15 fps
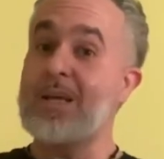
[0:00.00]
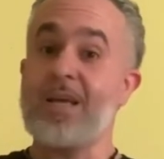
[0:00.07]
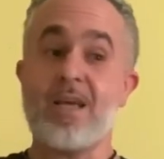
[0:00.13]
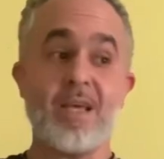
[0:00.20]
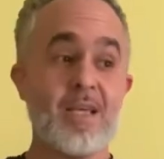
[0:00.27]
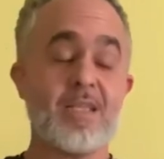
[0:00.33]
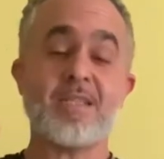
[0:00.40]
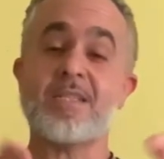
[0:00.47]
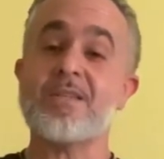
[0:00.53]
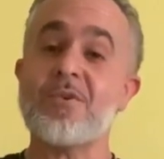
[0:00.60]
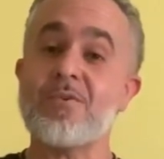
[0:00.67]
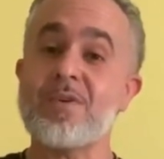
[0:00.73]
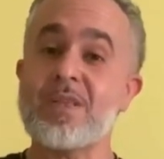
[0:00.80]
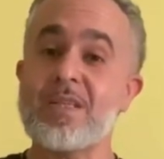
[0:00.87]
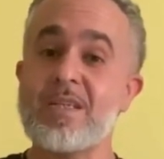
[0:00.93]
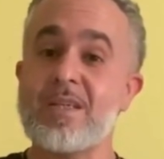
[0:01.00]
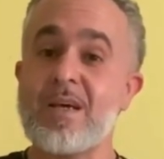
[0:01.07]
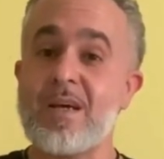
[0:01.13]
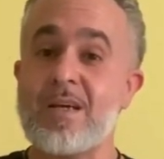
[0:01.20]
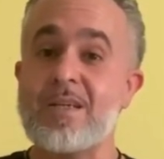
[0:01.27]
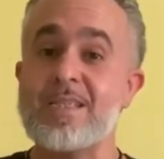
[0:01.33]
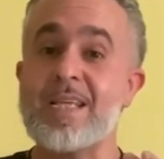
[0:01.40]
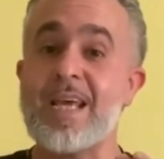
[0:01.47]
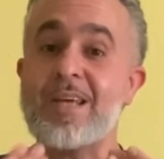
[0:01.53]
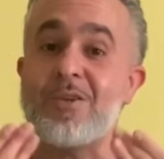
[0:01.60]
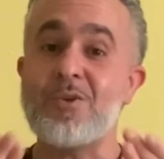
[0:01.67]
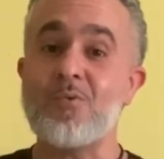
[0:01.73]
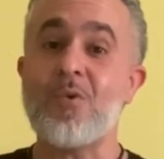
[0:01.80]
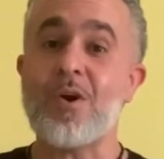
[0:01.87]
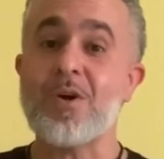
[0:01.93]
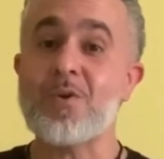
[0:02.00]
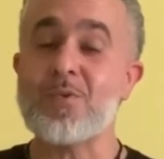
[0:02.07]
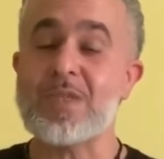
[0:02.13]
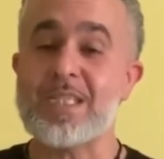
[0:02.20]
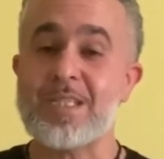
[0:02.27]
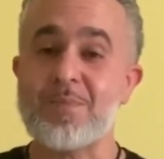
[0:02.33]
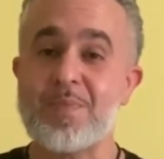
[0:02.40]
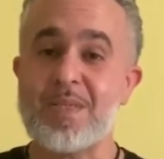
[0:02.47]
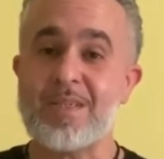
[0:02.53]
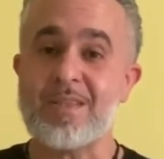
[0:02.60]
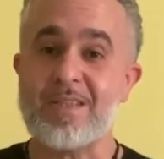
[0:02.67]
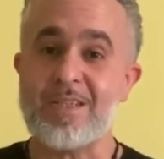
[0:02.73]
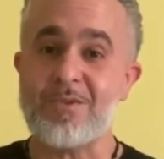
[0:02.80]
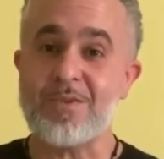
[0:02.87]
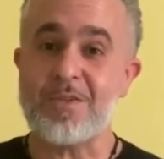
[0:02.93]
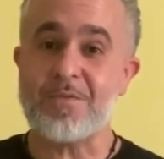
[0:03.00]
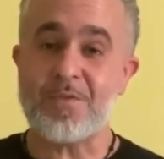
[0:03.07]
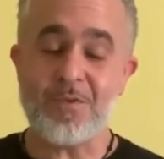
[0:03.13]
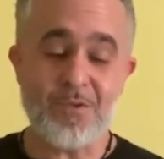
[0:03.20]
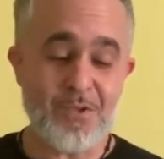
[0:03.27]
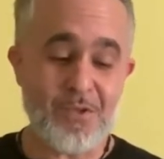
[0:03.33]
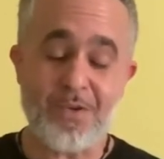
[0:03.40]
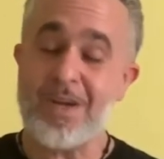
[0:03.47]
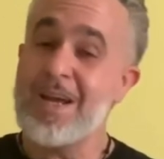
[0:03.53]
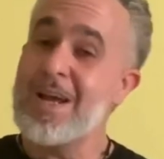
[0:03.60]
It certainly does, and you are going to be a leader in the future.